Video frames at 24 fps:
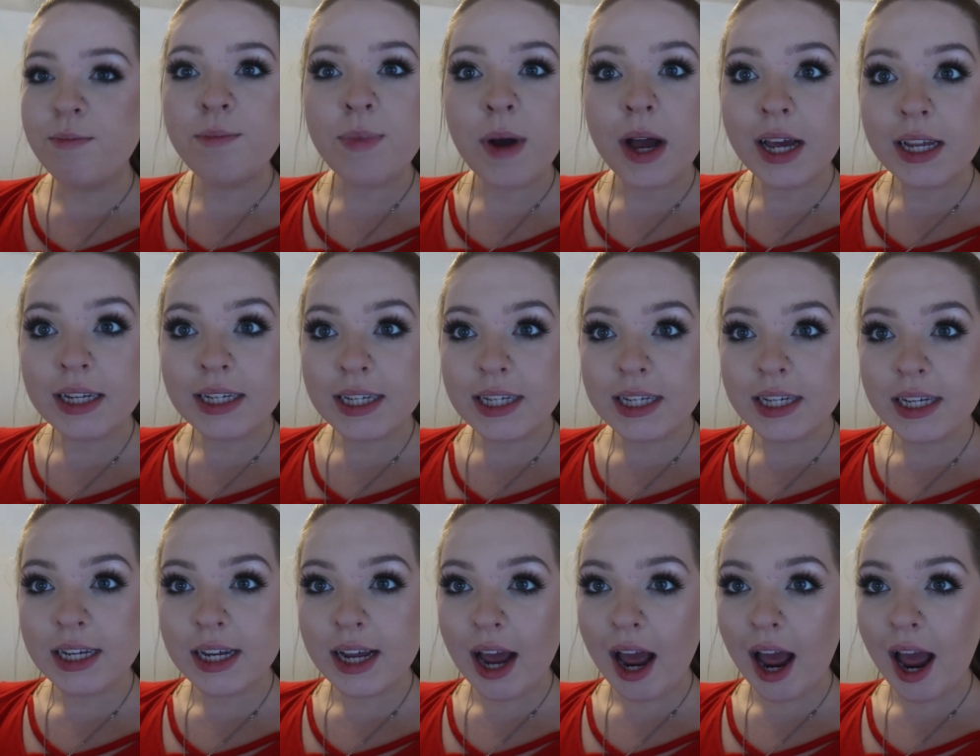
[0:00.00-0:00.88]

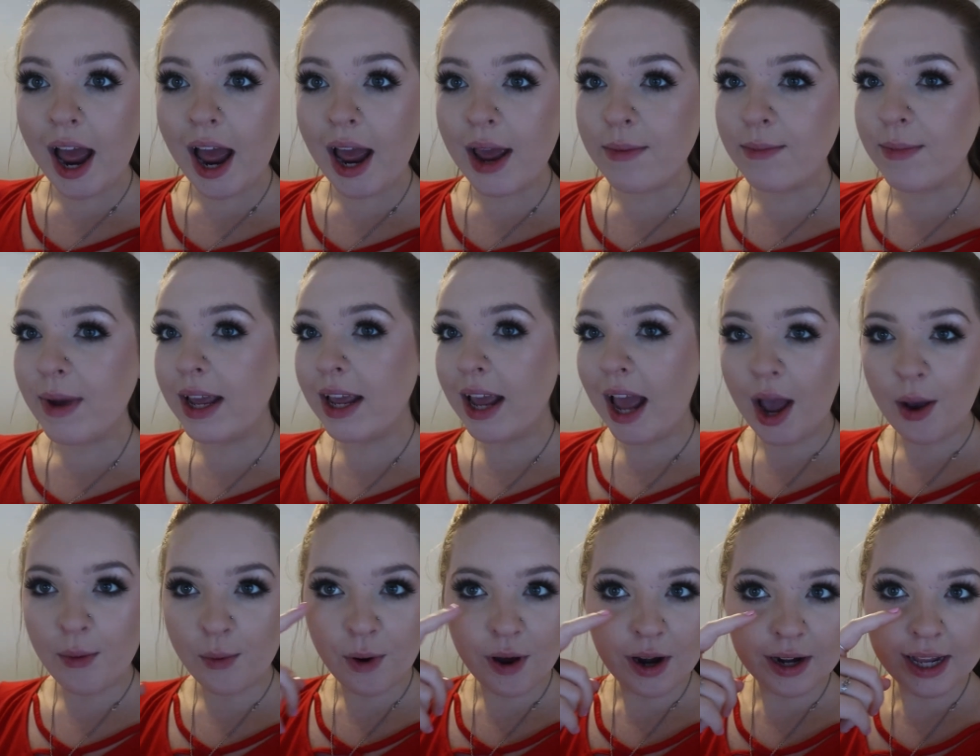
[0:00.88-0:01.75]
But I
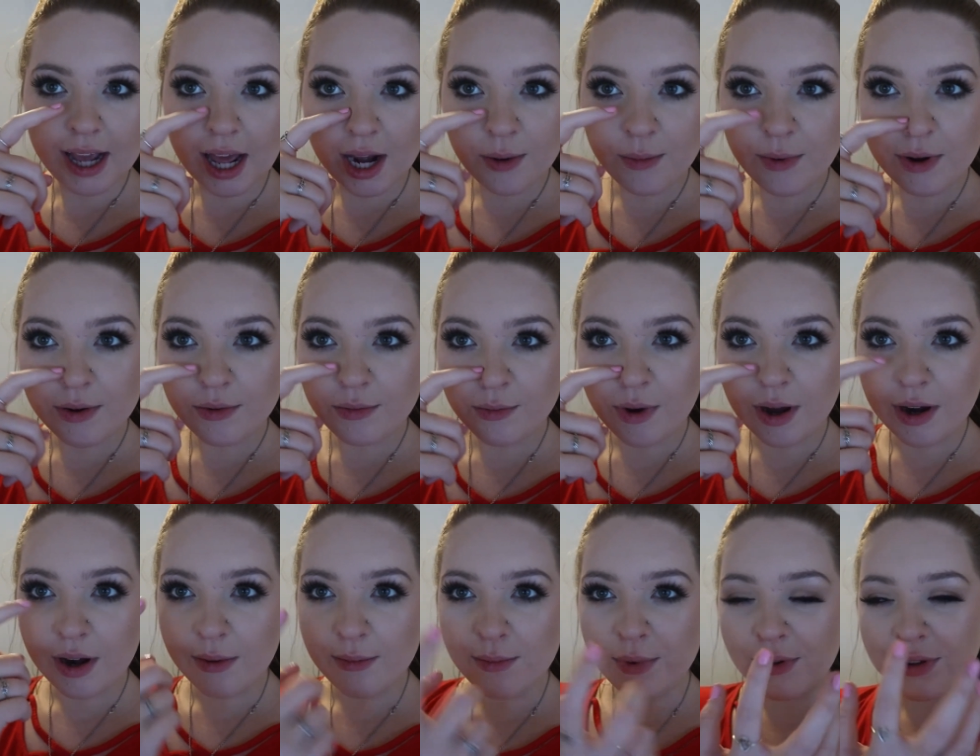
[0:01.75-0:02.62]
kind of want
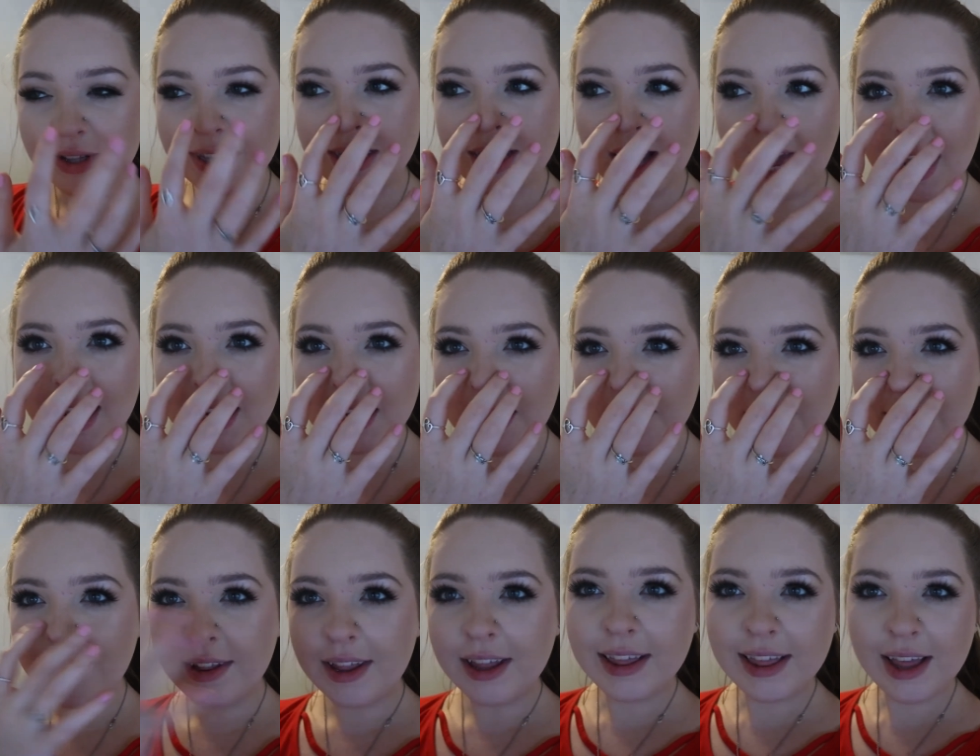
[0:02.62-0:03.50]
one on both sides. I
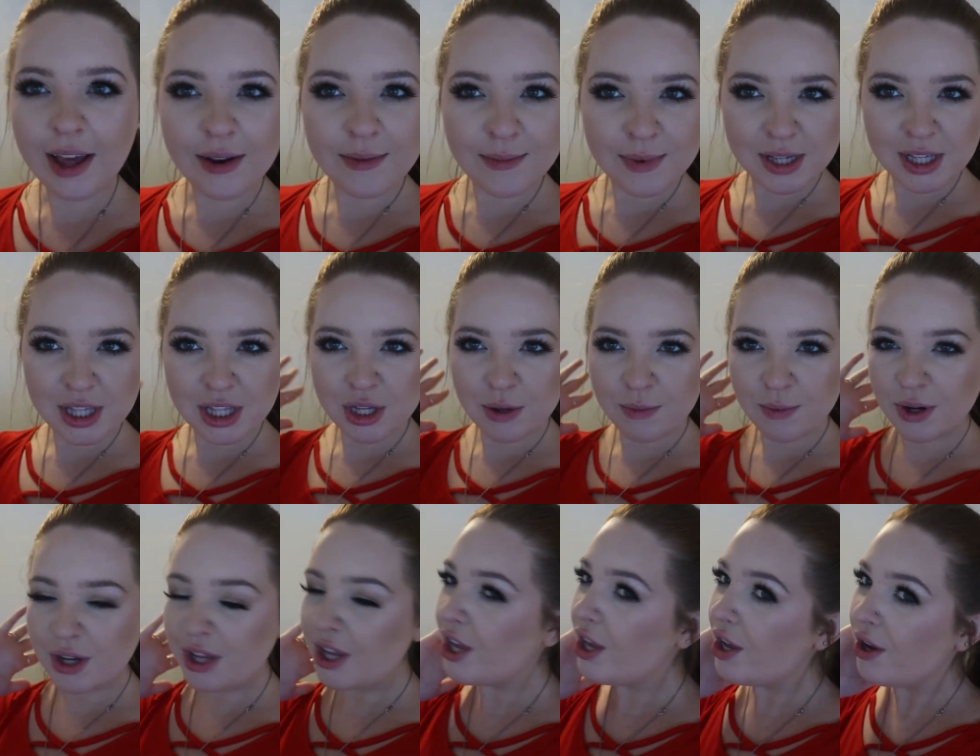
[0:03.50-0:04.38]
feel like that'd be
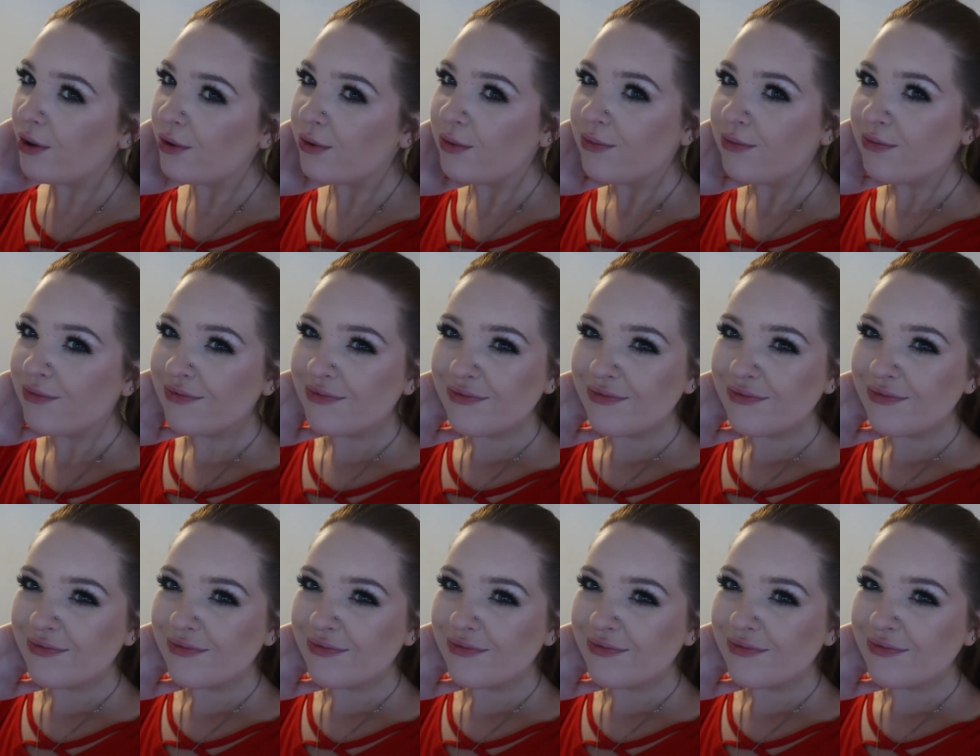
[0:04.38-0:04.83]
super cute.